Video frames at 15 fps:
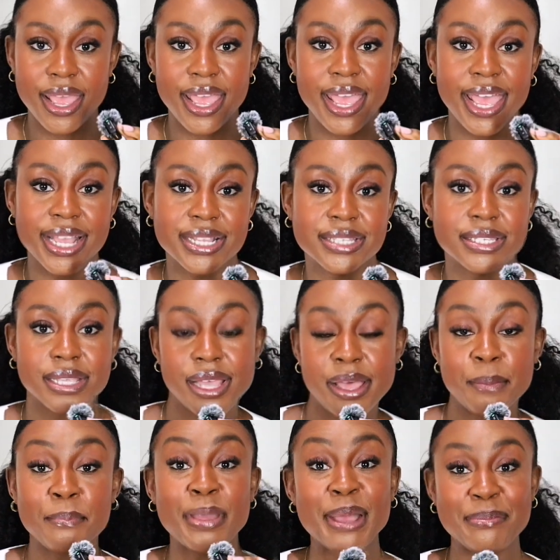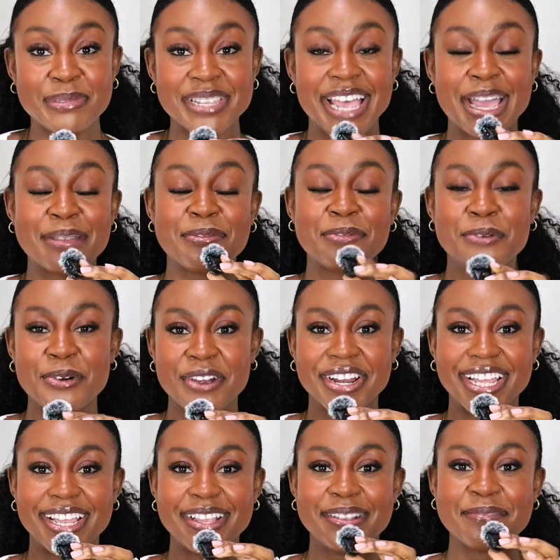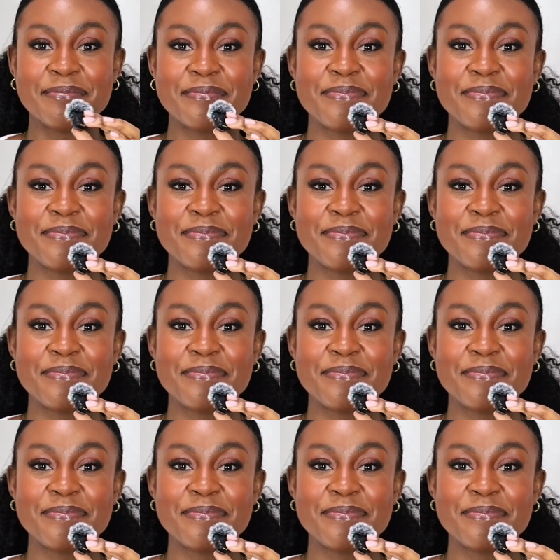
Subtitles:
hexapeptide 40.